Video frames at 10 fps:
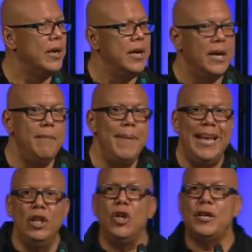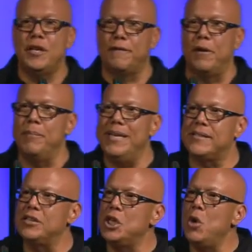It may look different, but He
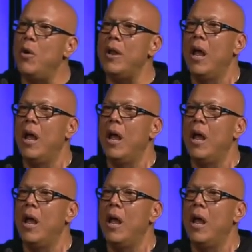says, you know what?